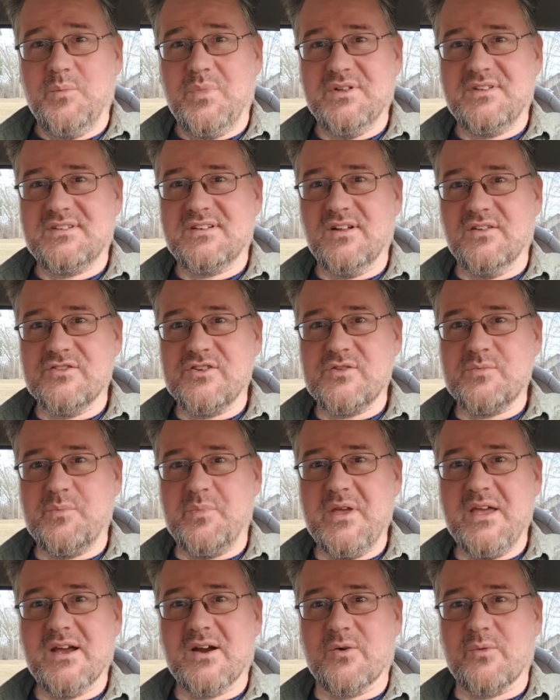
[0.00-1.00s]
but still just
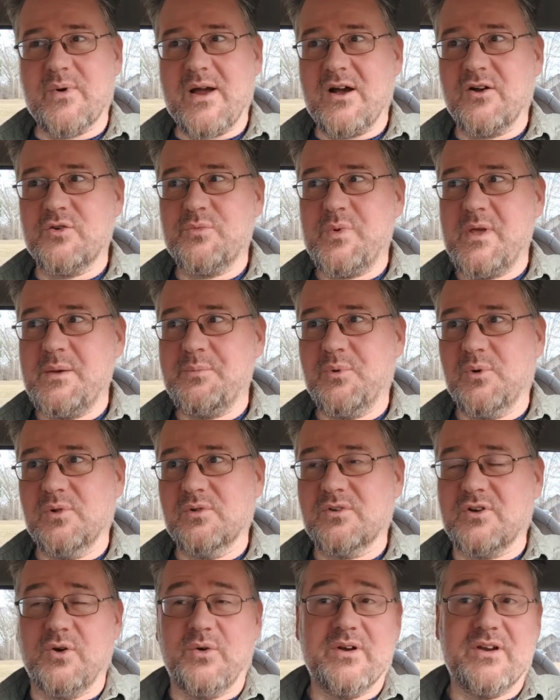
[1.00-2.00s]
being around
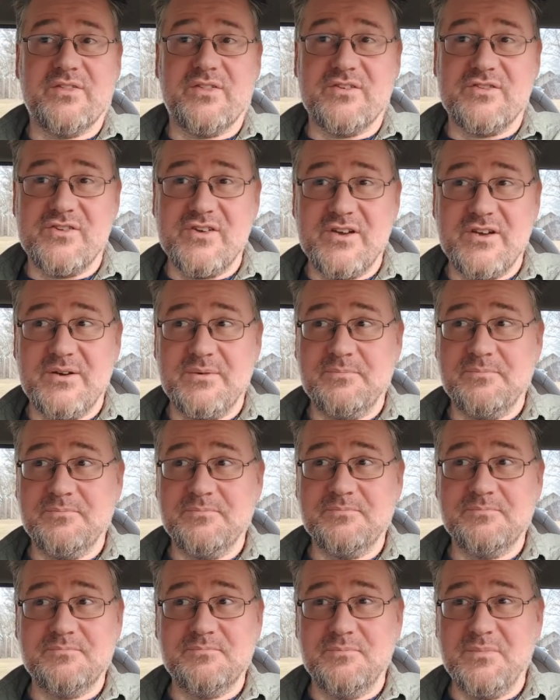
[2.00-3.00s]
people, going to the
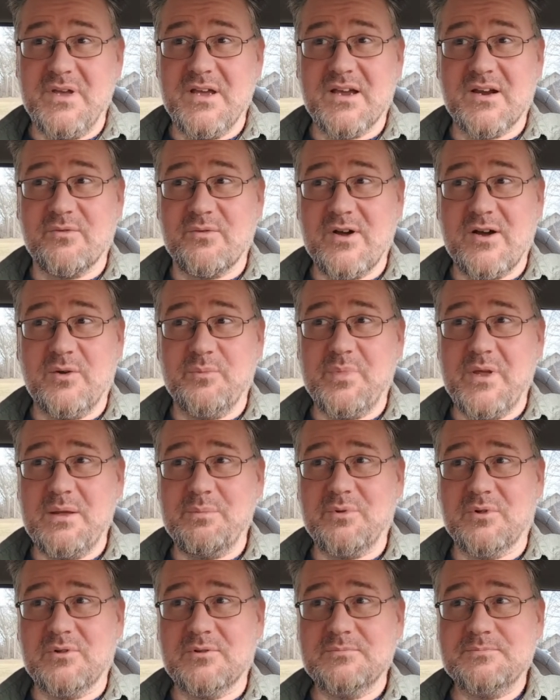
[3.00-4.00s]
gym, being around
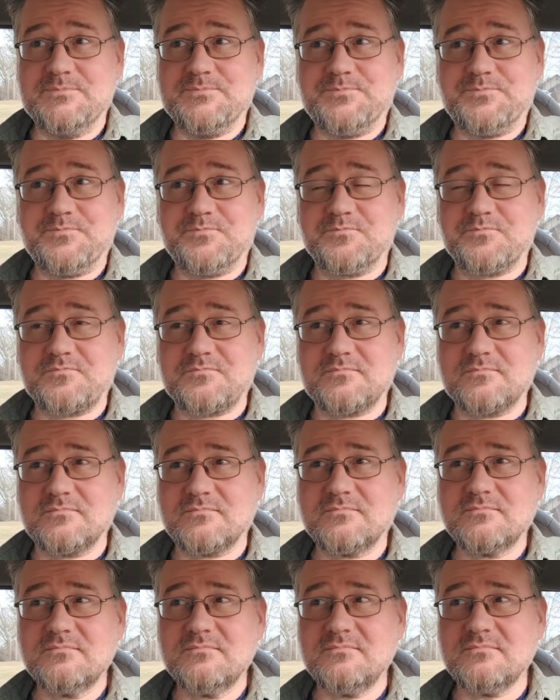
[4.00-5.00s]
people,
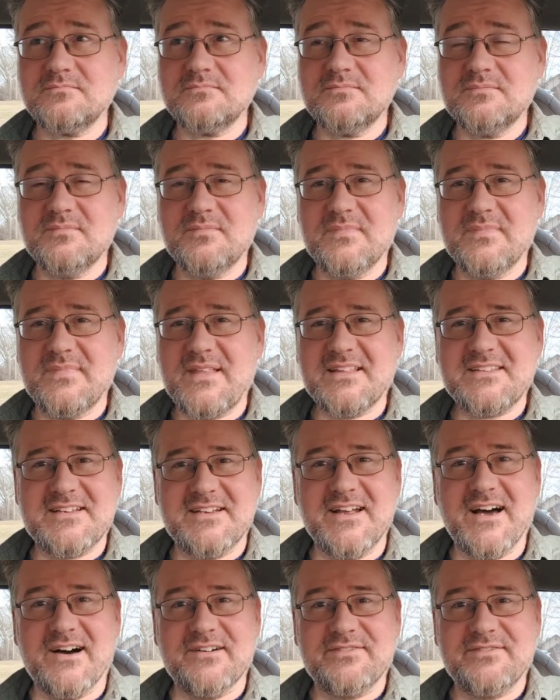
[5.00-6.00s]
that's
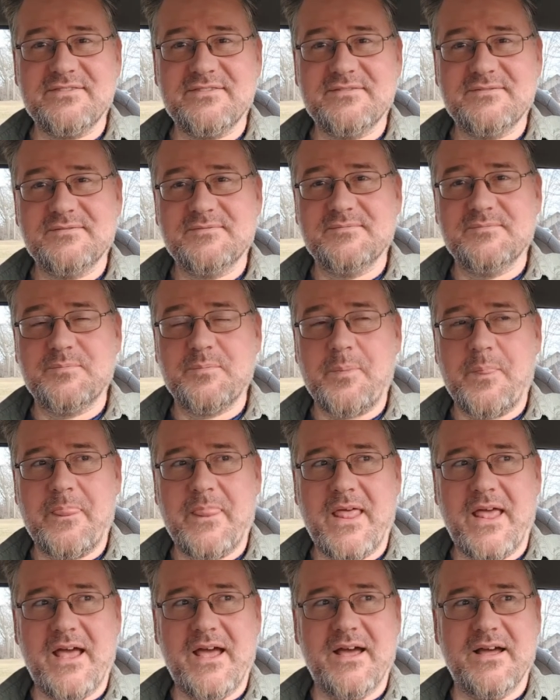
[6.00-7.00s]
enough.
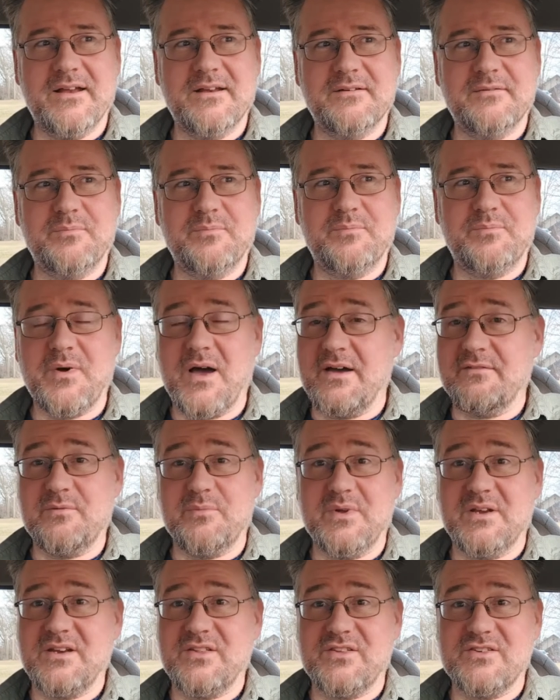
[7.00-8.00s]
And I
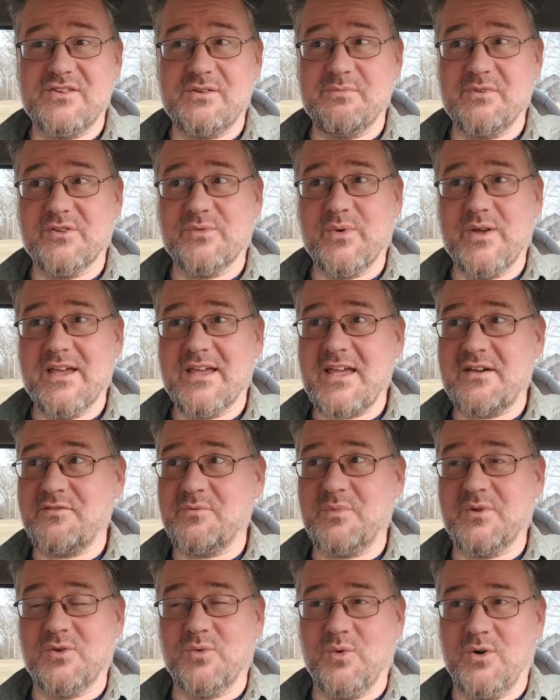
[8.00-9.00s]
haven't been to the gym this week,
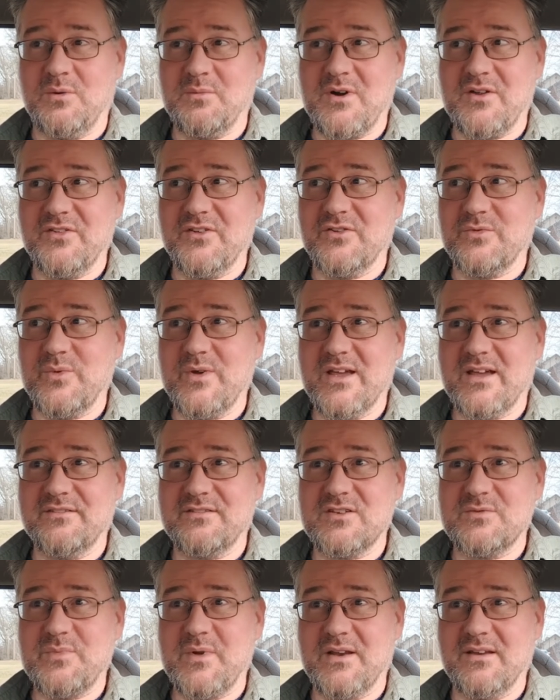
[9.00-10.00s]
haven't been to Walmart this week.
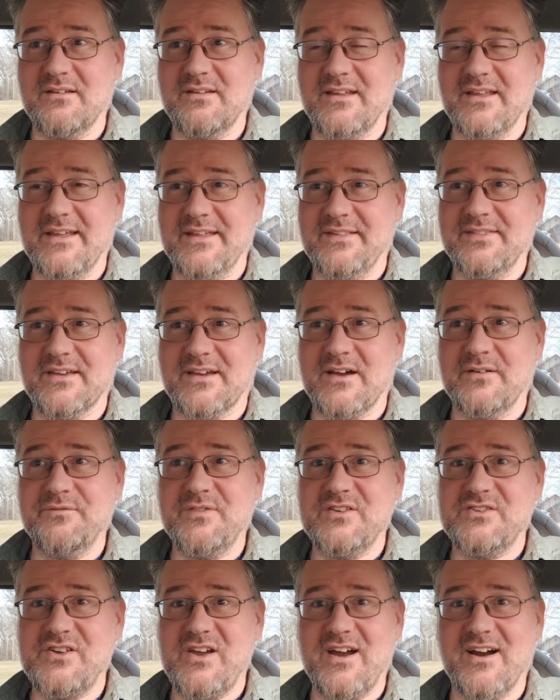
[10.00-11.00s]
I've just been in the
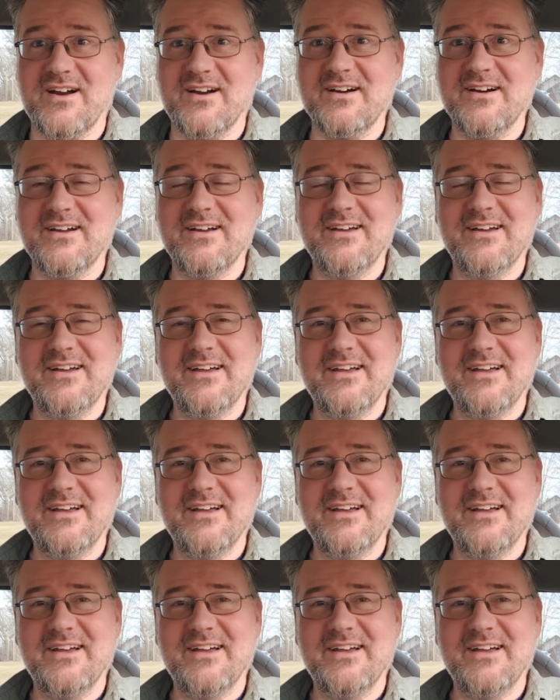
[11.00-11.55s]
comfy chair